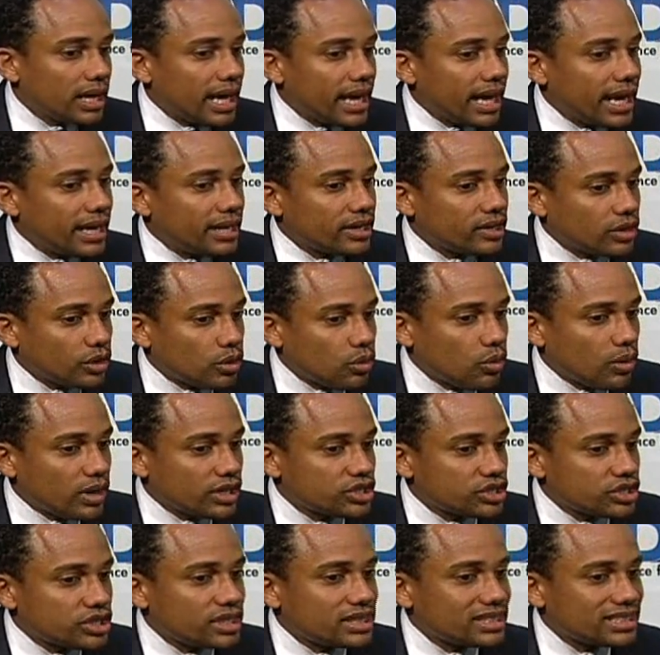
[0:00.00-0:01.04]
And the
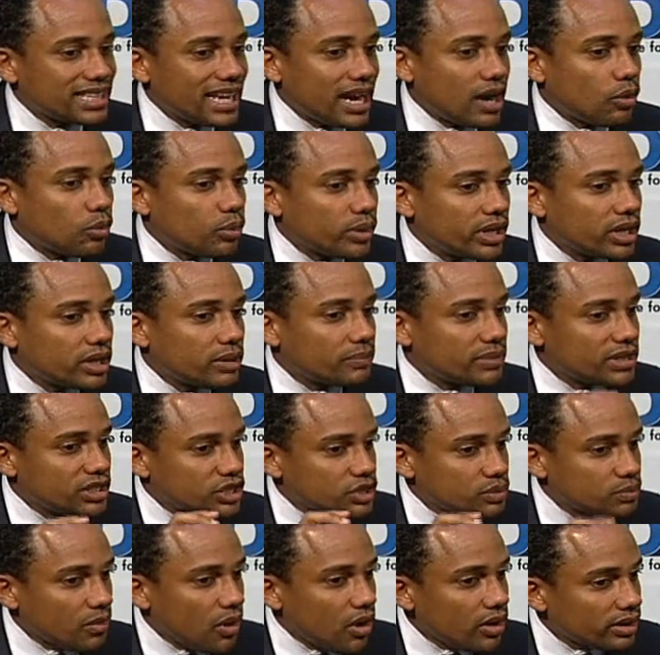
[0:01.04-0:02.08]
question is now, are we going to be
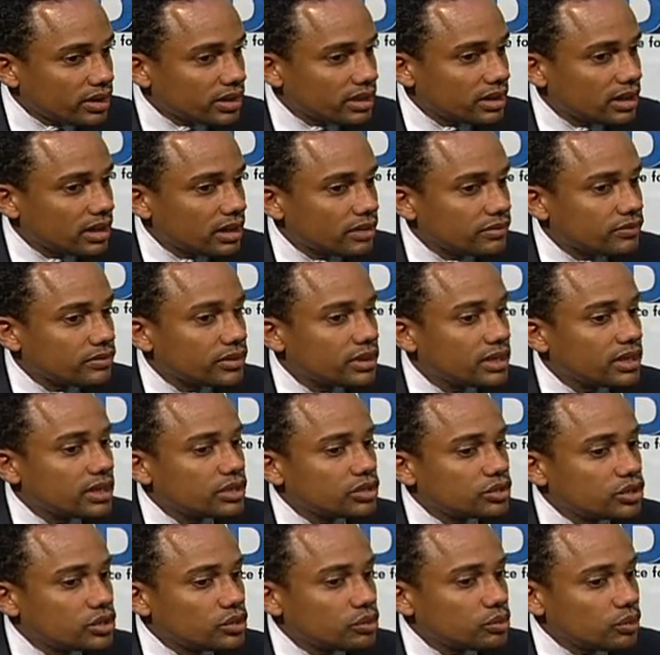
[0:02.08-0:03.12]
smart enough
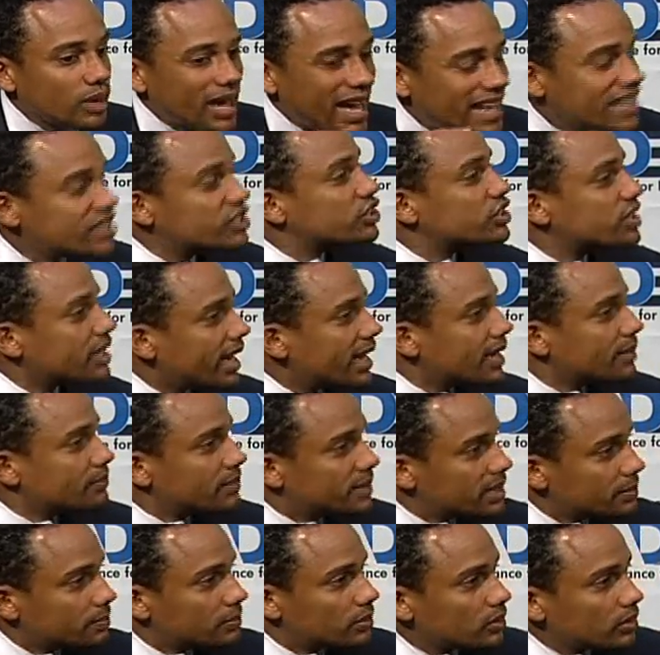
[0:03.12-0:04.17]
to educate
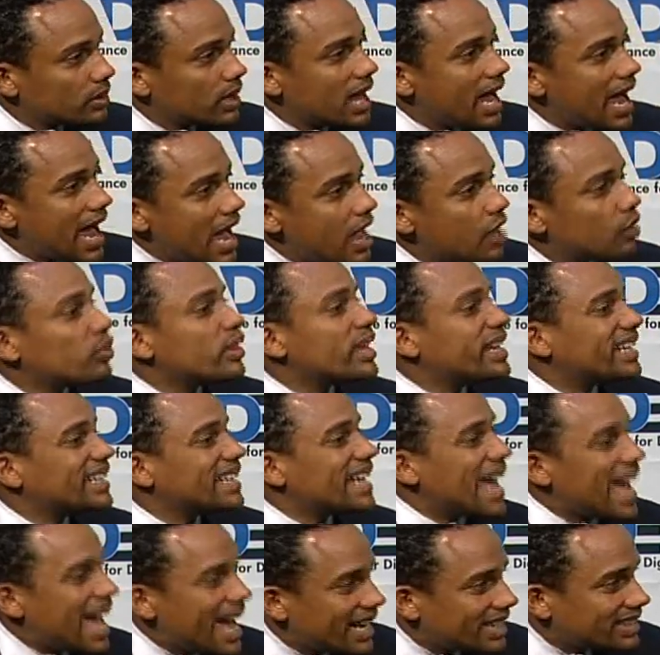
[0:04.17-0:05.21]
people how they can
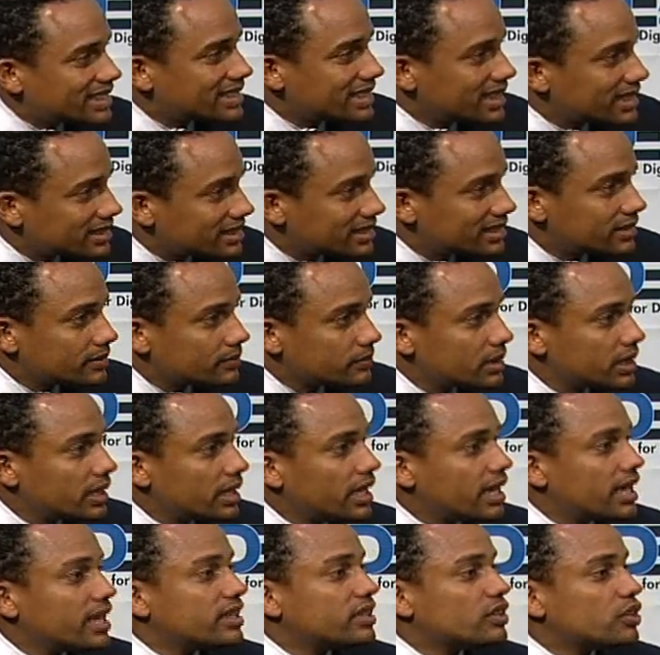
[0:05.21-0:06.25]
access it
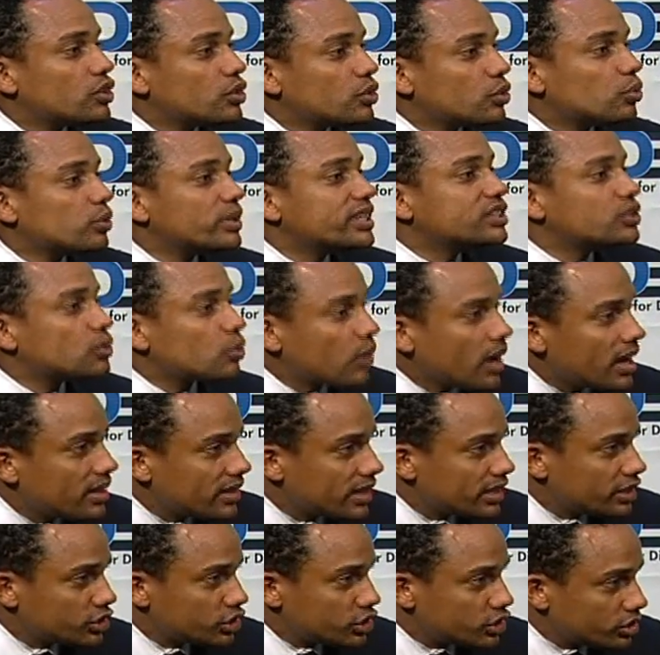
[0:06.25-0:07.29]
and the reason why
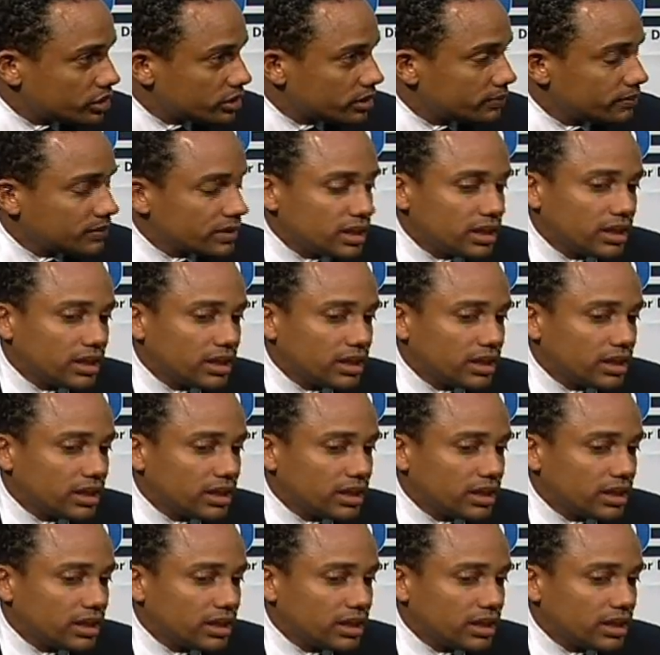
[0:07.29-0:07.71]
they should,